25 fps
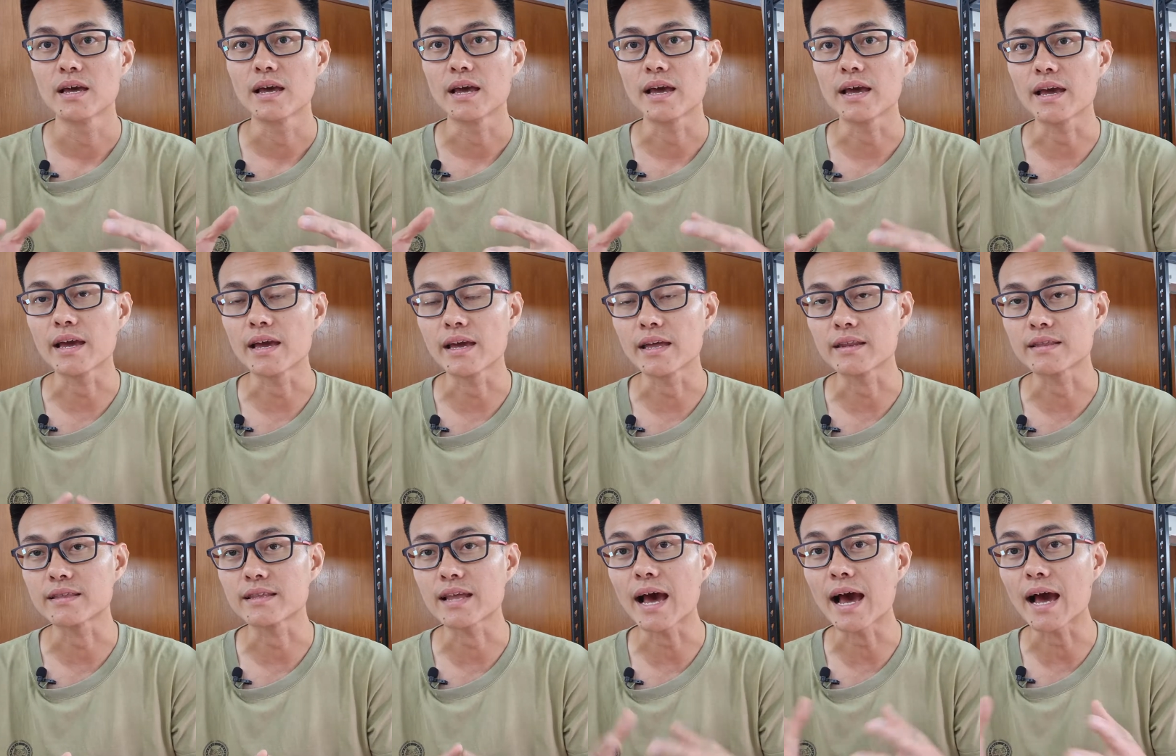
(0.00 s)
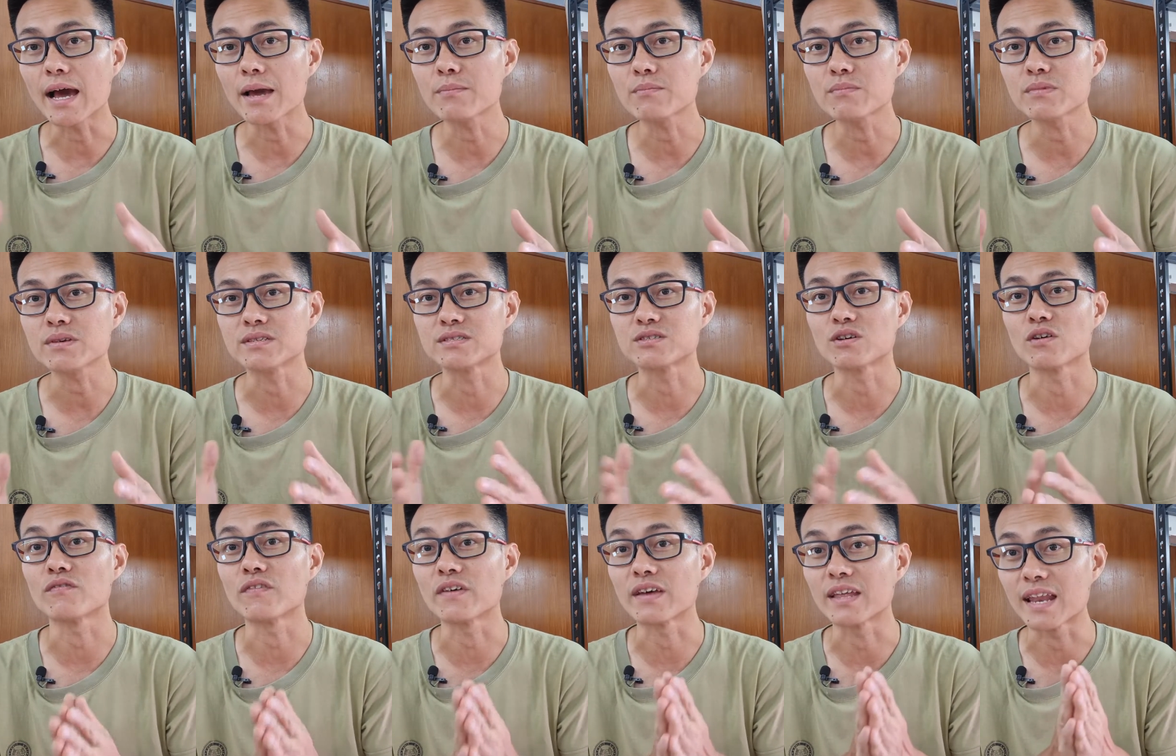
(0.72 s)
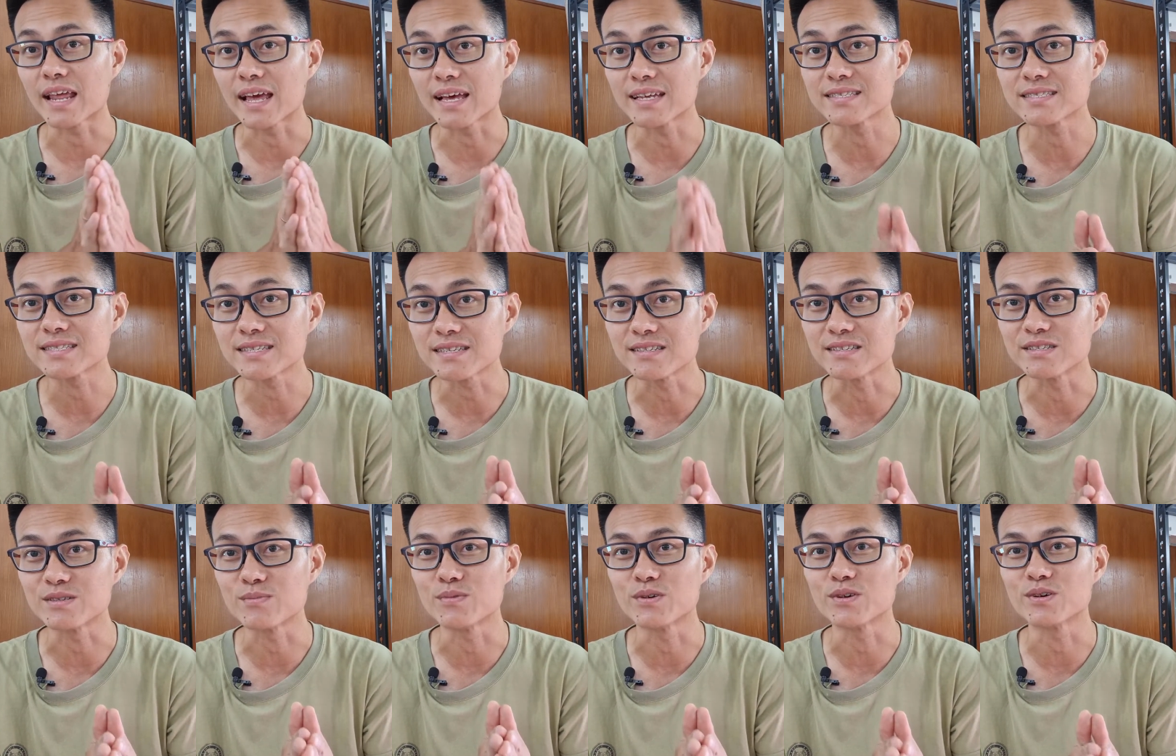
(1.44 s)
And time is of an
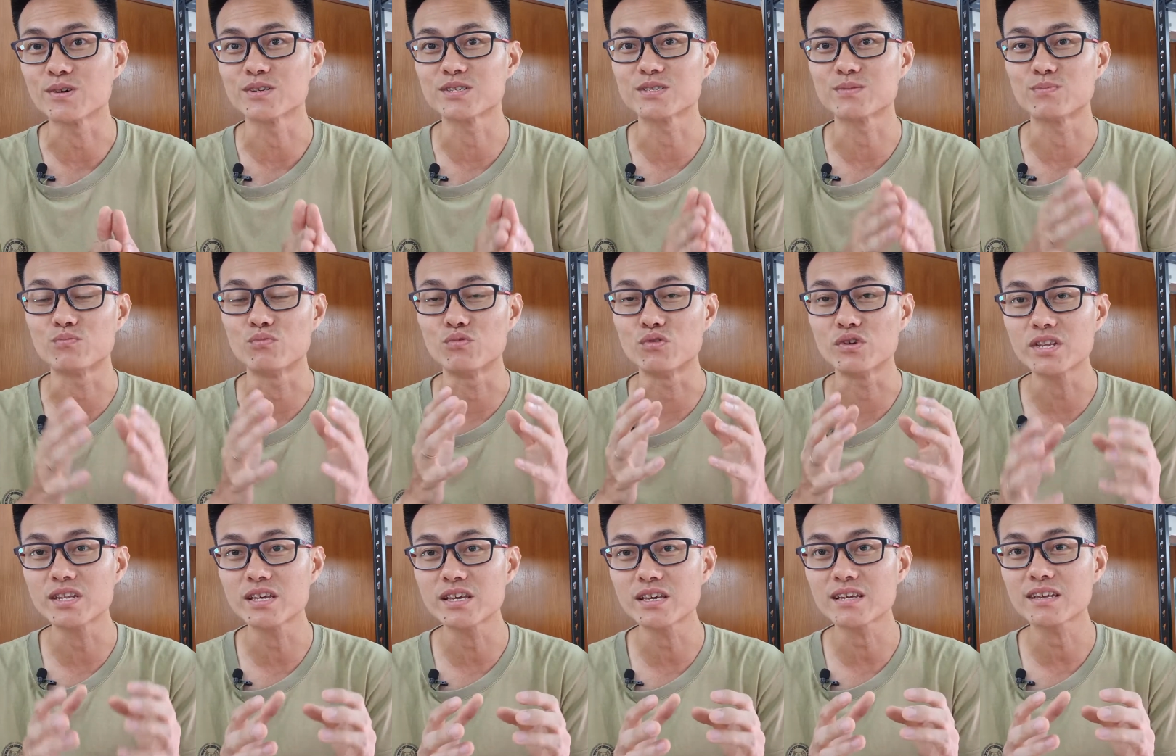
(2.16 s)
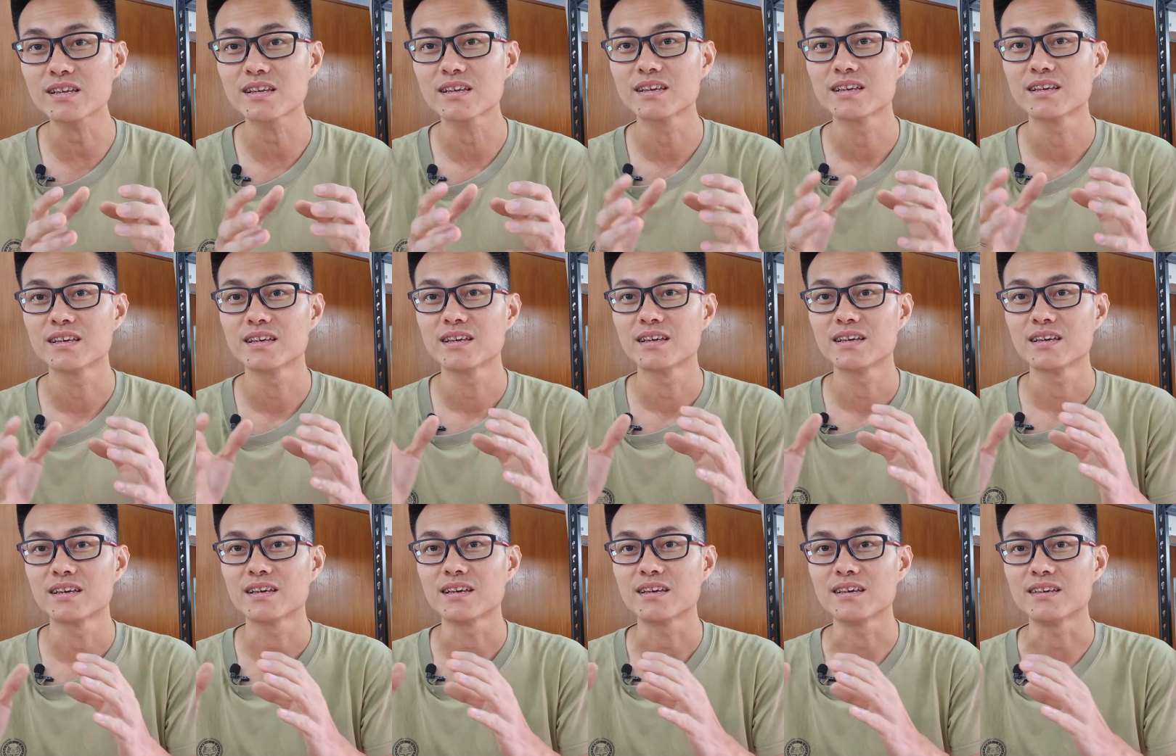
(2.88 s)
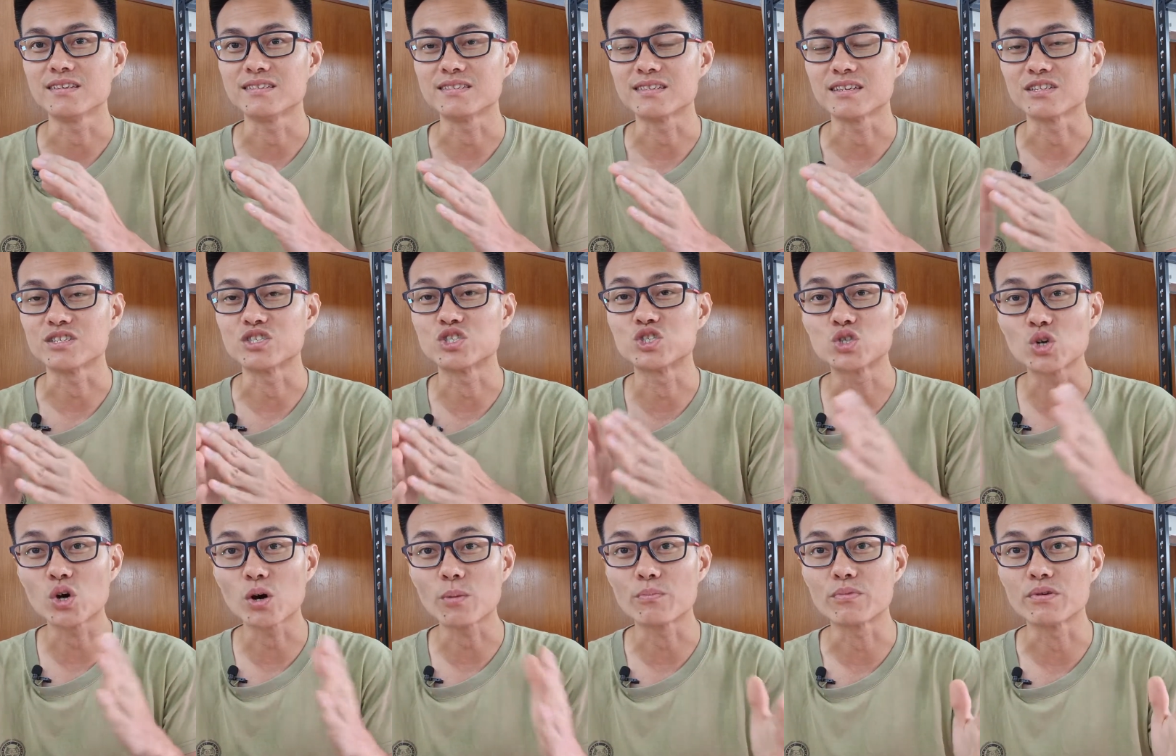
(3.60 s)
essence, because breeding is a
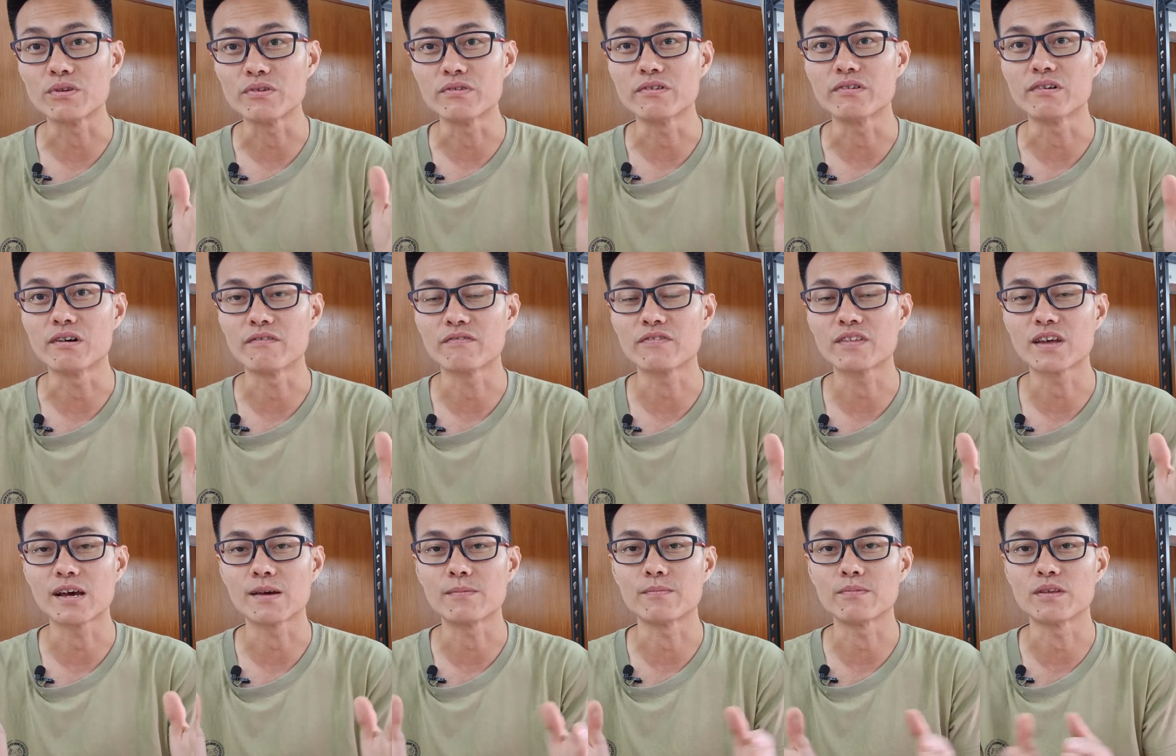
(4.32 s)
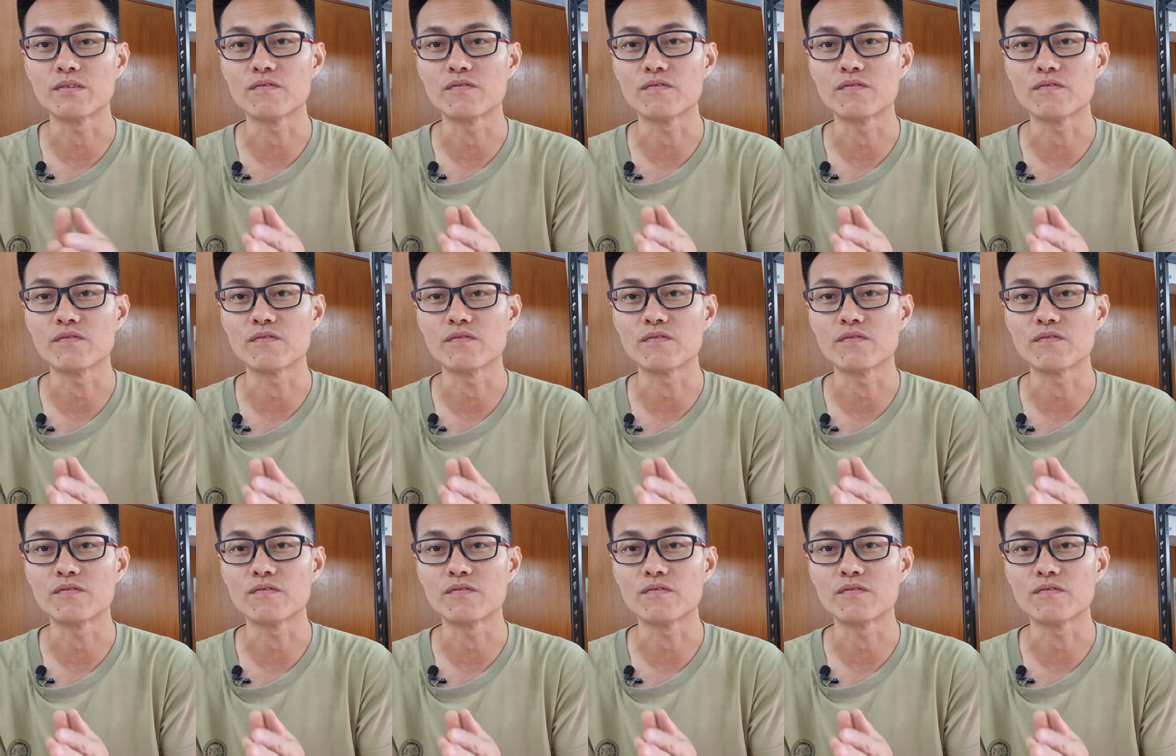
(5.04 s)
short period of time.